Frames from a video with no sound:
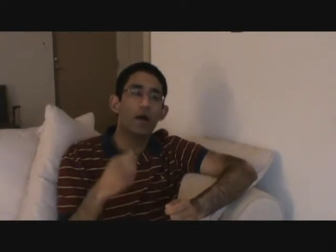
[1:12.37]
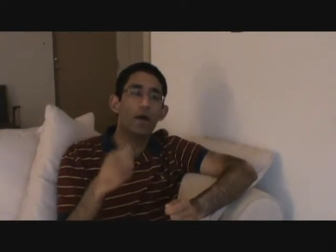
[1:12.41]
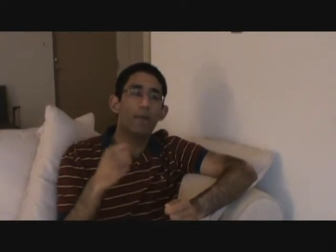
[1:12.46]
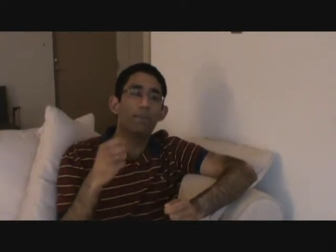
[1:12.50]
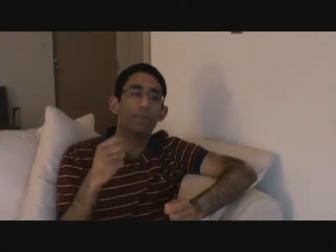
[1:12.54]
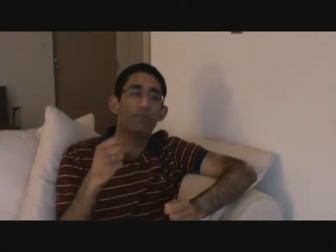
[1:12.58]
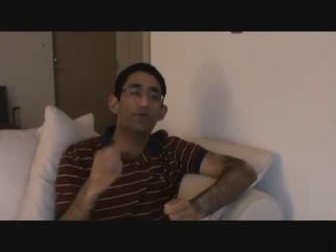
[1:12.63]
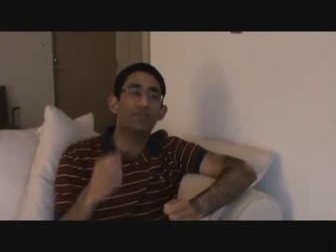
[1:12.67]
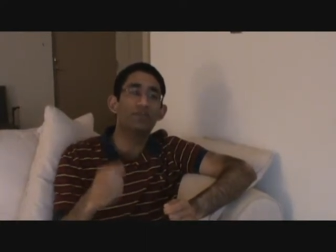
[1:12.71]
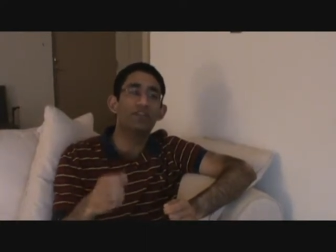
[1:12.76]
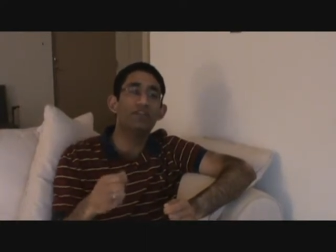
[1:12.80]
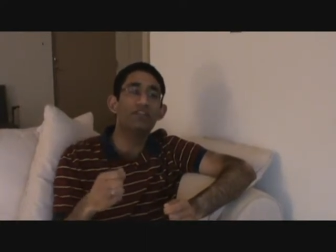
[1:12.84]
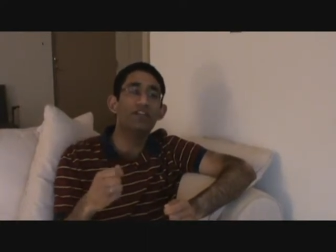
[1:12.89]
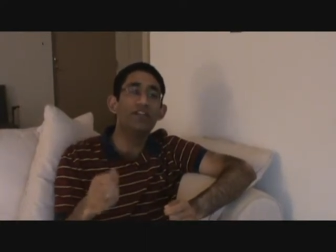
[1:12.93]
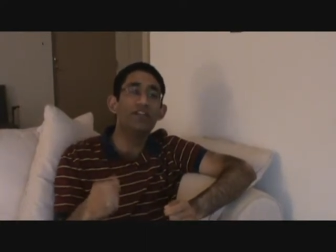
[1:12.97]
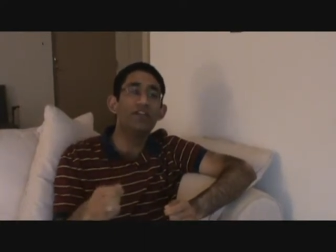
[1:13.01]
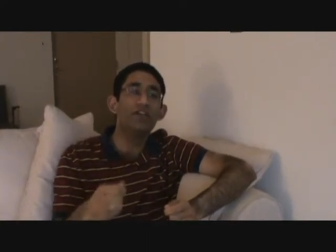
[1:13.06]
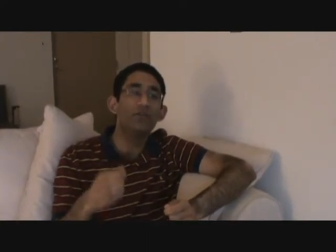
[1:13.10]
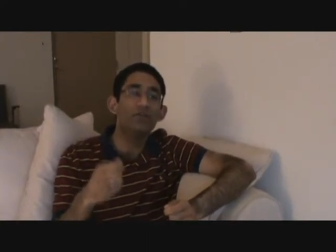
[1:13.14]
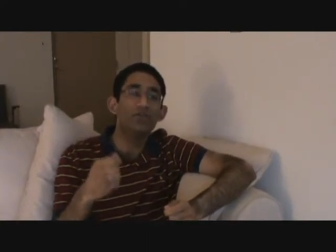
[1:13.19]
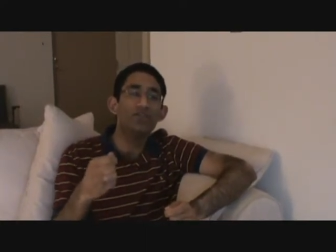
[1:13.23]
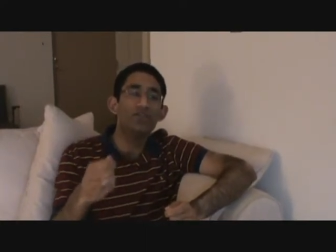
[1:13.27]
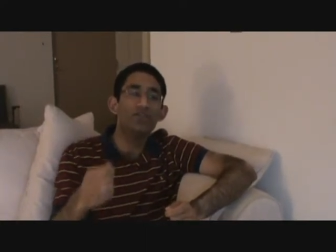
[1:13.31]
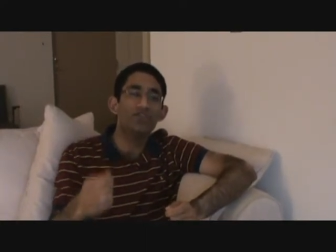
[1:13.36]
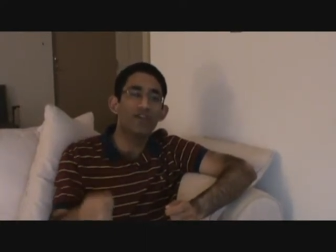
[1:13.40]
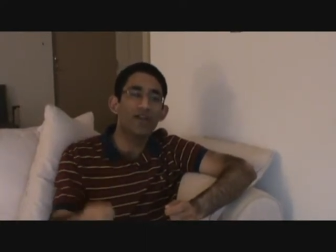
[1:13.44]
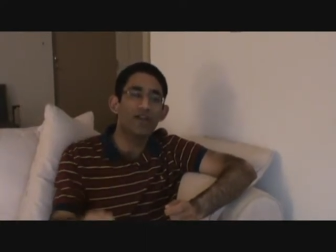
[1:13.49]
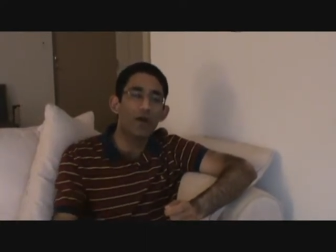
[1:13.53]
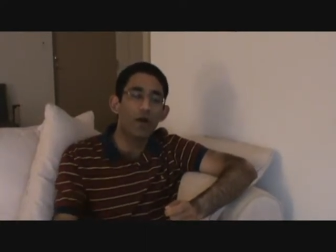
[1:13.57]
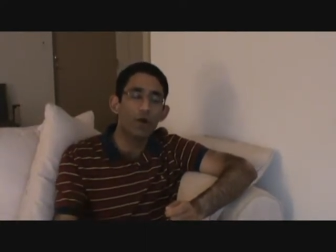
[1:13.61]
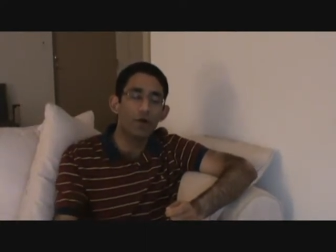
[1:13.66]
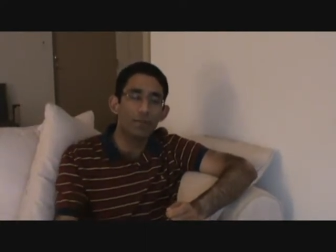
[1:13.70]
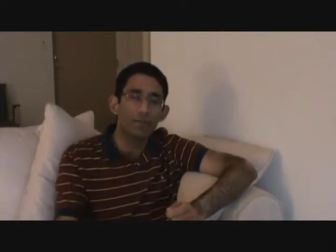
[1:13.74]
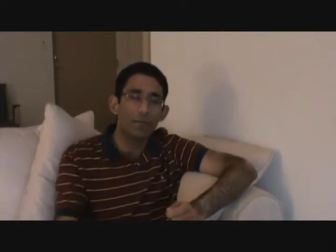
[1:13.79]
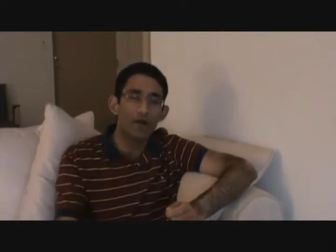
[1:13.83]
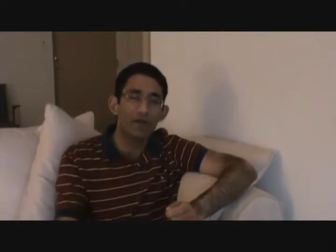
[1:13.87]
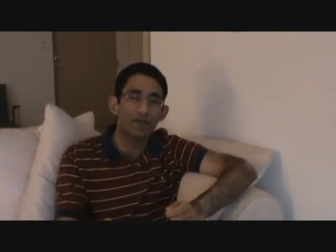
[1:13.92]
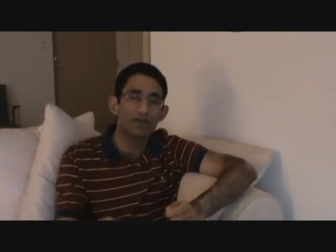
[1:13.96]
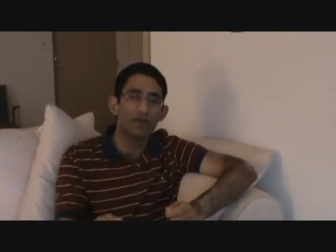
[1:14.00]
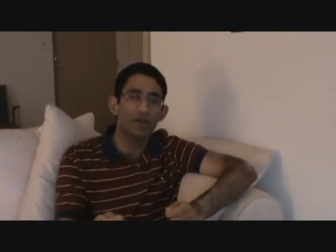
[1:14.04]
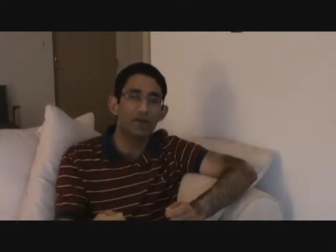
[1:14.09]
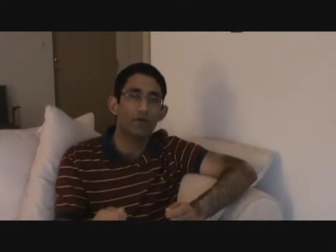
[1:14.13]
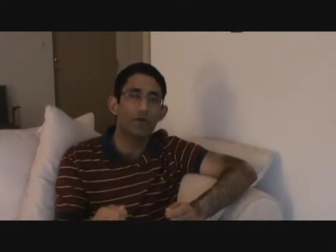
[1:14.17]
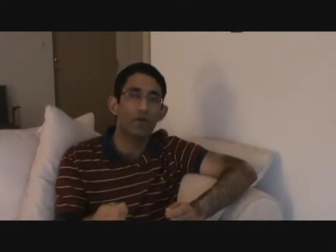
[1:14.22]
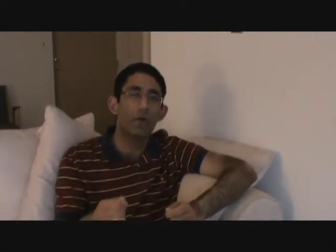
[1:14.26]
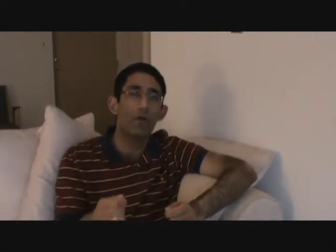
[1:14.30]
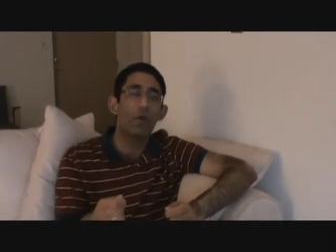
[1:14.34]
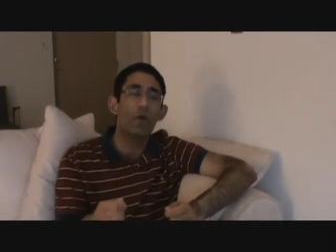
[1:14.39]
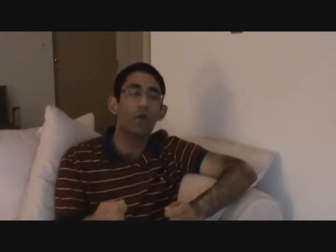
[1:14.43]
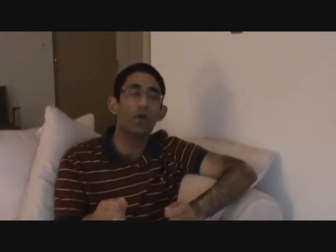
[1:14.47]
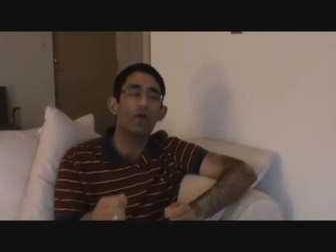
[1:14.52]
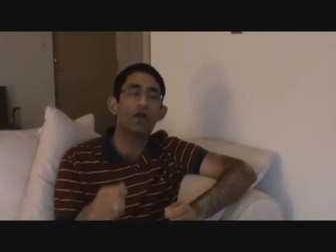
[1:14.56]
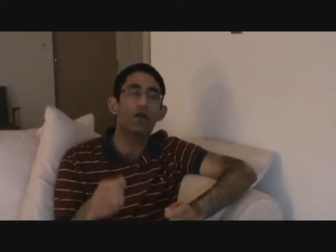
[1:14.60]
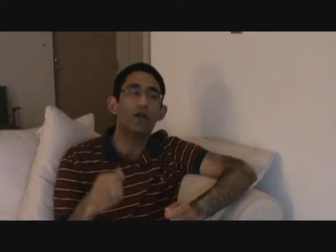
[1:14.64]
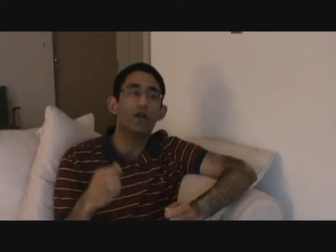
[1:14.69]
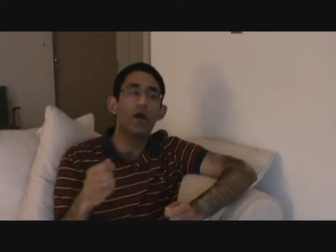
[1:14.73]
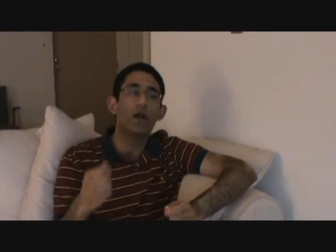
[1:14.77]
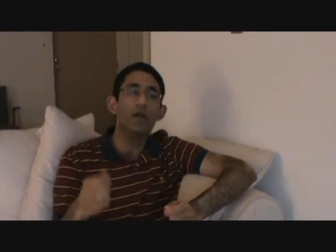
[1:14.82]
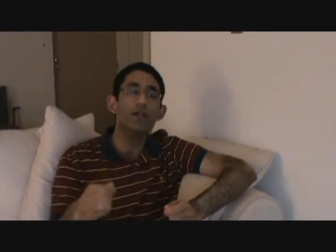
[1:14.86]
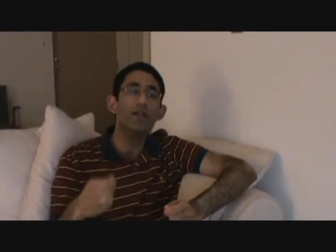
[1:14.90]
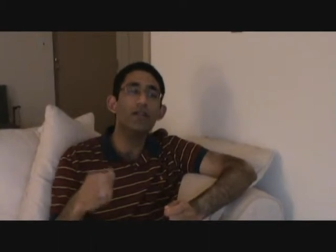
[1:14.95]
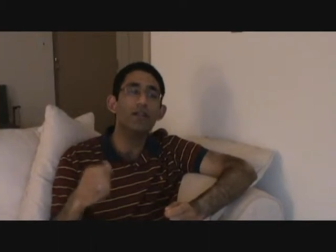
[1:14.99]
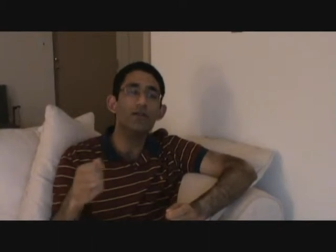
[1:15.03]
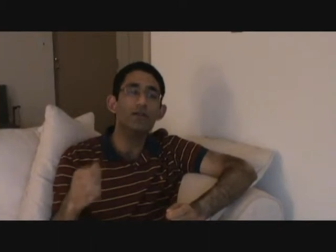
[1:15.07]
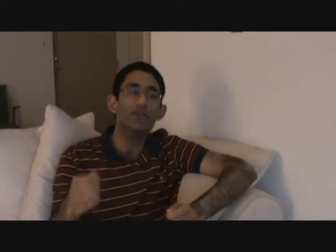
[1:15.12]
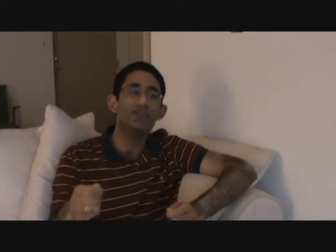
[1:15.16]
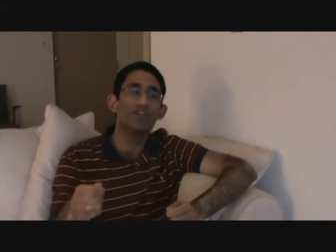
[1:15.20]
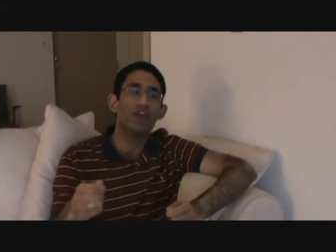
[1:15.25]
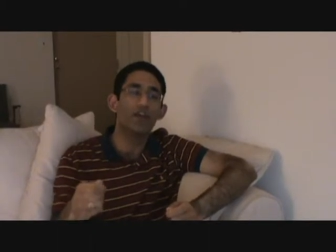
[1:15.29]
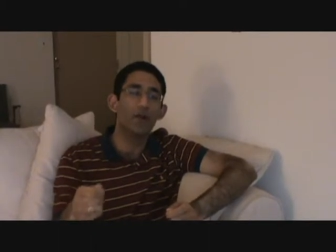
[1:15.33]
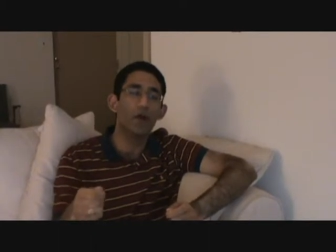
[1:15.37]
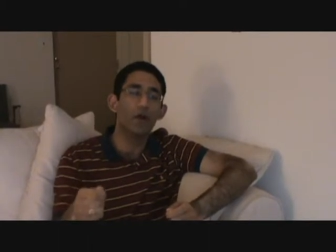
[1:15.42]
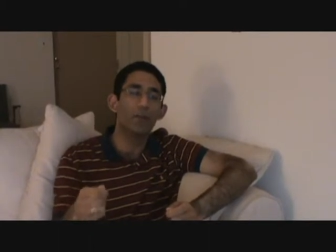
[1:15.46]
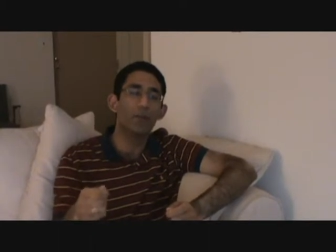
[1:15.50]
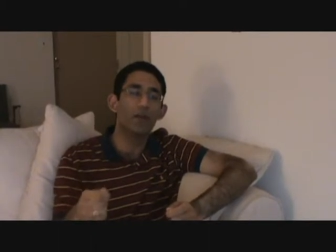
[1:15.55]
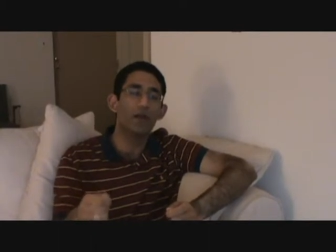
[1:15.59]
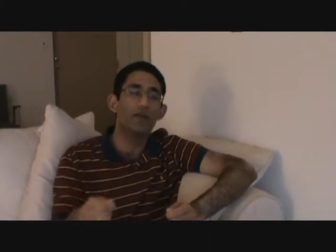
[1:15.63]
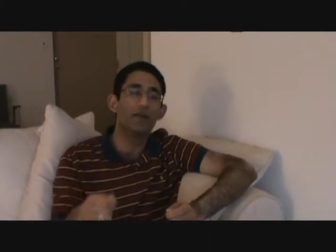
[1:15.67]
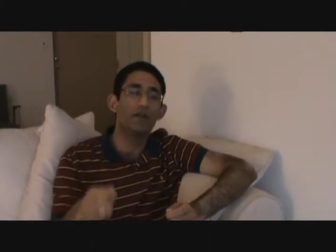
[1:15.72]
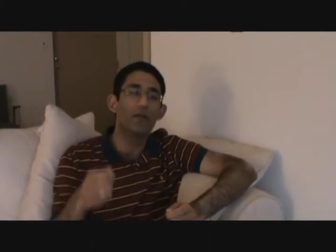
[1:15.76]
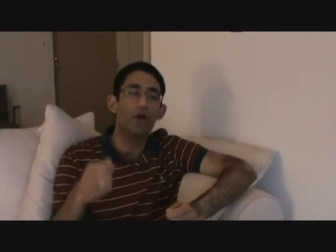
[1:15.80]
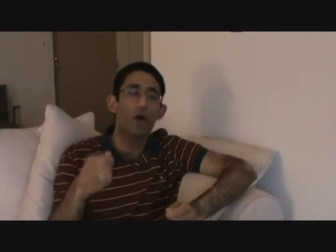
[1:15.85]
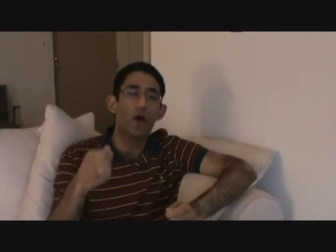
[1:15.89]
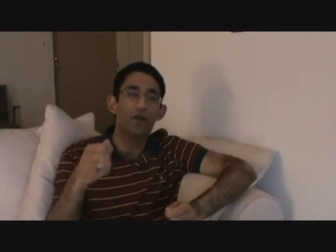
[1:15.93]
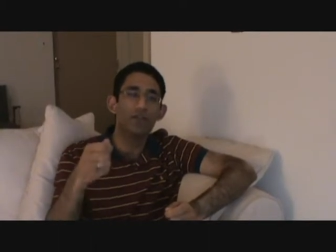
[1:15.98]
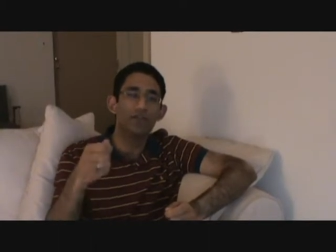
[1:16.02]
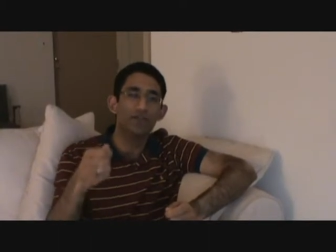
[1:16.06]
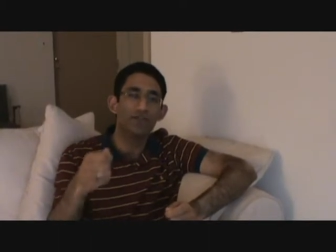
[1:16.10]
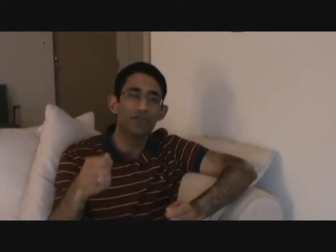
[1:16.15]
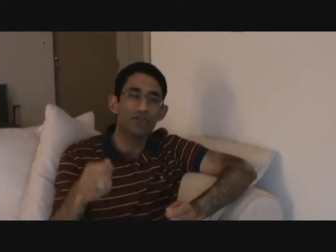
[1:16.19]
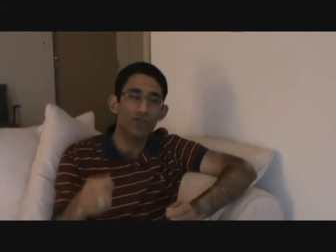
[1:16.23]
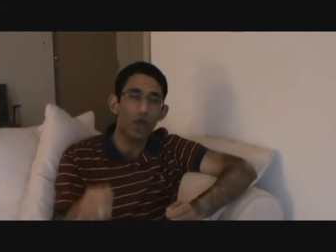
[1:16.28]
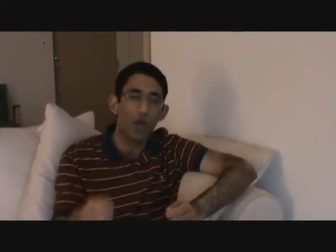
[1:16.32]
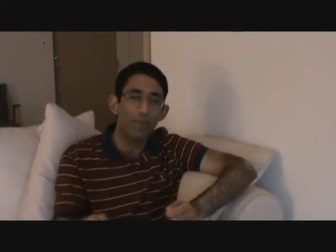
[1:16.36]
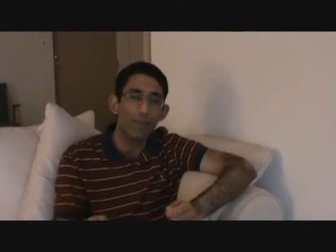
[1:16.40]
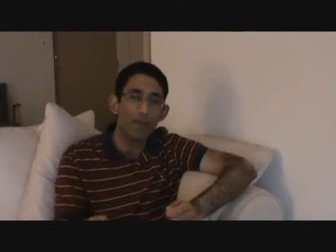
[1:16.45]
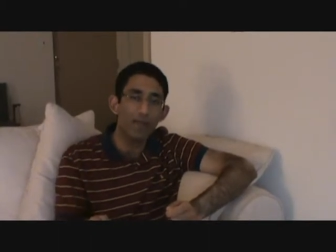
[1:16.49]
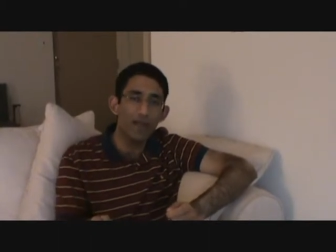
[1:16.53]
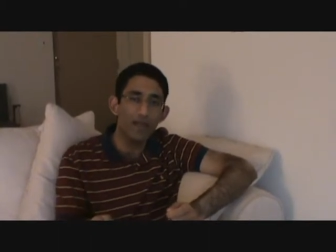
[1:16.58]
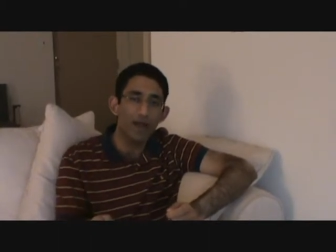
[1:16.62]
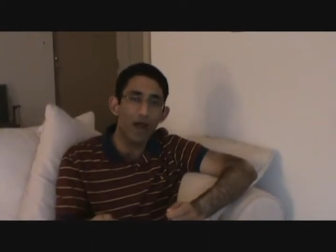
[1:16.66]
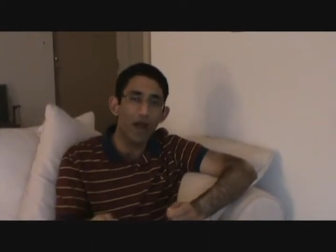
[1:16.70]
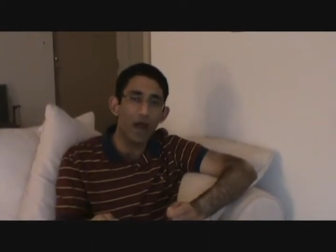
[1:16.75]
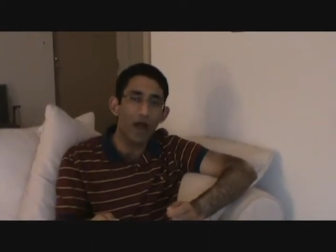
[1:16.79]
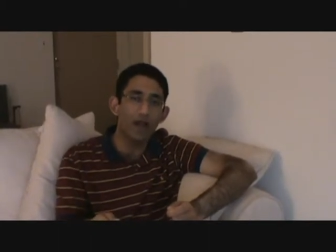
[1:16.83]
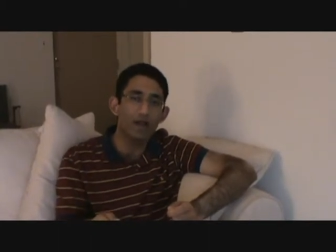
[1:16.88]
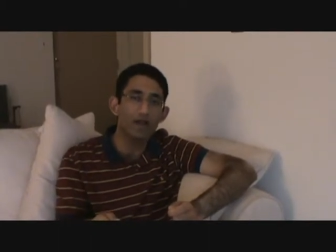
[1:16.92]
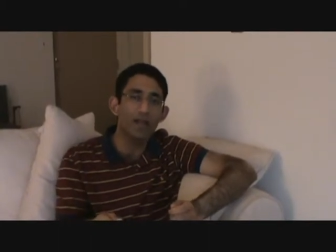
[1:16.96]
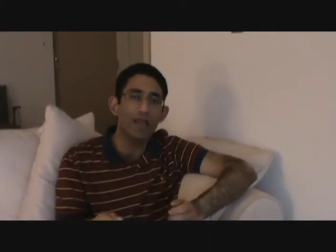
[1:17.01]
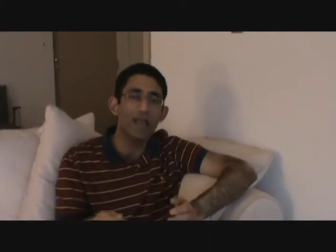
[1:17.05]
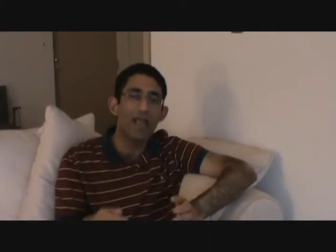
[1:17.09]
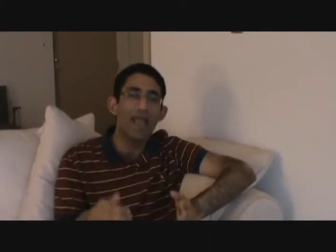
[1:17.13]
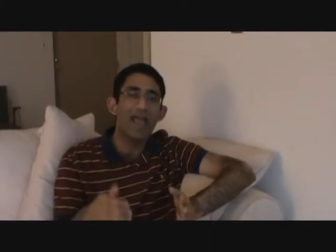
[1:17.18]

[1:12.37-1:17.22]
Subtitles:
a proceed to checkout button or continue checkout button on the shopping cart